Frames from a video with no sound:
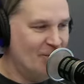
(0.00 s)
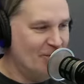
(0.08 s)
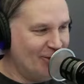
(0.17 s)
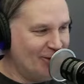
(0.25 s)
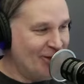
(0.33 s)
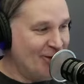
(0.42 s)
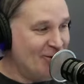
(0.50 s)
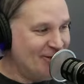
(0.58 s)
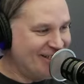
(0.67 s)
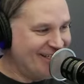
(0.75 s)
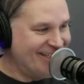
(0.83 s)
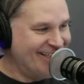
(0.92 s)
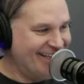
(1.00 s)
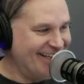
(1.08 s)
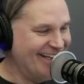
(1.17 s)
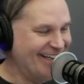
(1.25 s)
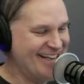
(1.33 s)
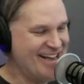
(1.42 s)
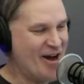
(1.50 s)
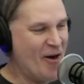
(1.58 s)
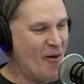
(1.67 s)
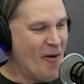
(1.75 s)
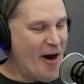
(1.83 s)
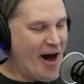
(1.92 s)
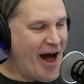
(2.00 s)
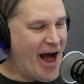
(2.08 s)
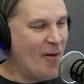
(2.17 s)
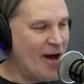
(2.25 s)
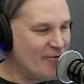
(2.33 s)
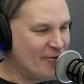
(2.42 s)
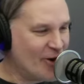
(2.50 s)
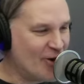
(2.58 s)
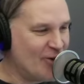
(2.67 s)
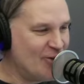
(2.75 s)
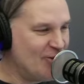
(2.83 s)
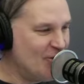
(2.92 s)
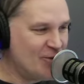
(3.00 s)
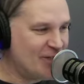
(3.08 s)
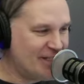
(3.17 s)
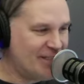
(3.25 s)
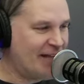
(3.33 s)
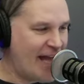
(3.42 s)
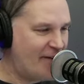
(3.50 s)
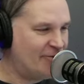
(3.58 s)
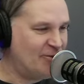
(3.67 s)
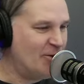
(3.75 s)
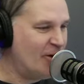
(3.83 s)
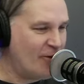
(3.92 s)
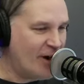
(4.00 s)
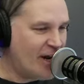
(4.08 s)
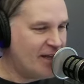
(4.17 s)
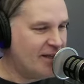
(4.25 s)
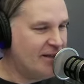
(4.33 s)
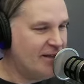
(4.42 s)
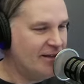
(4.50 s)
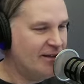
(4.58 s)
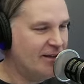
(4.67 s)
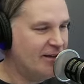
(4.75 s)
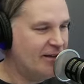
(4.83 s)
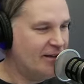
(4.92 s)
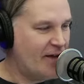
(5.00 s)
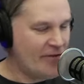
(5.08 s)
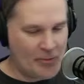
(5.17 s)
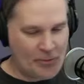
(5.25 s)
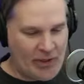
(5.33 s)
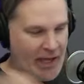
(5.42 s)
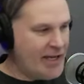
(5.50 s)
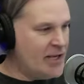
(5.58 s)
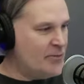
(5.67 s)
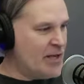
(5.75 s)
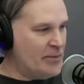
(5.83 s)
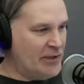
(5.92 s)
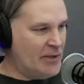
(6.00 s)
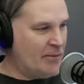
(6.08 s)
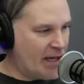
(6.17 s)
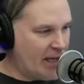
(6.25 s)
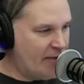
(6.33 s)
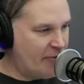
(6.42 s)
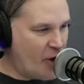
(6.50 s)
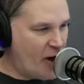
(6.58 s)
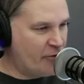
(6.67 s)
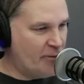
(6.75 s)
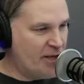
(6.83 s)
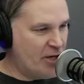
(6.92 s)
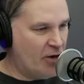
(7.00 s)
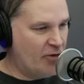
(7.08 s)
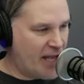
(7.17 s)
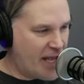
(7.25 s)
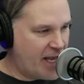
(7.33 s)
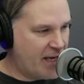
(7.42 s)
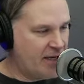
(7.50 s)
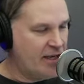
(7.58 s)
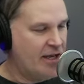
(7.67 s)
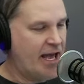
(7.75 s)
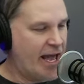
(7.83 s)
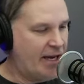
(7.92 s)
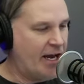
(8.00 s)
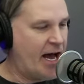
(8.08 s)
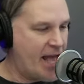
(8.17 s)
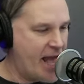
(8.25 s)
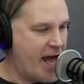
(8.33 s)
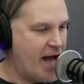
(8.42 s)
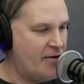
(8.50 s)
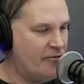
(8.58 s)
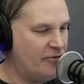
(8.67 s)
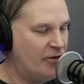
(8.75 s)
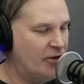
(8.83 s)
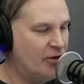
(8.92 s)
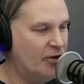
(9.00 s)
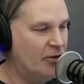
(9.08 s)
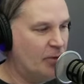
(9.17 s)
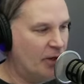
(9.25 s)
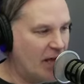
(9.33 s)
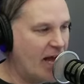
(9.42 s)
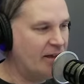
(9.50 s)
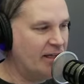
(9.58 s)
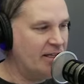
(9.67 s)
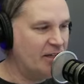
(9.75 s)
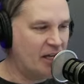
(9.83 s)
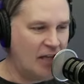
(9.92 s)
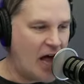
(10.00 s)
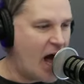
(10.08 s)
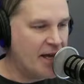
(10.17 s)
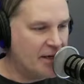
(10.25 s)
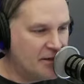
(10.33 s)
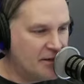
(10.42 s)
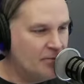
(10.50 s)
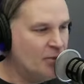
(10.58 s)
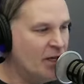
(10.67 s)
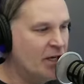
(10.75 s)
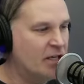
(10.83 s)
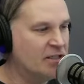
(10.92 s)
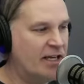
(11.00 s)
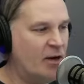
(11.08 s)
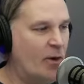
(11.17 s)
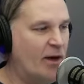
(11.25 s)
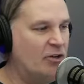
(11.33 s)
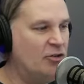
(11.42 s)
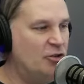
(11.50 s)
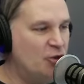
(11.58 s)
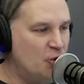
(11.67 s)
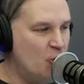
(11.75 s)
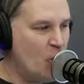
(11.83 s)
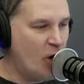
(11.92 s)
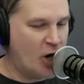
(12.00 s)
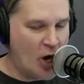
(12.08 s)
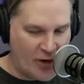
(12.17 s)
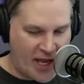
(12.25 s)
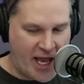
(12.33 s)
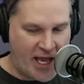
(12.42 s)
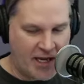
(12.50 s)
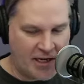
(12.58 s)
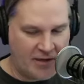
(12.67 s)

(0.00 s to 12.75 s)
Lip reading: Bill Houston. However, you still have to agree. I've had plenty of people in my life offer me cocaine, and I have politely declined because I don't want to do cocaine.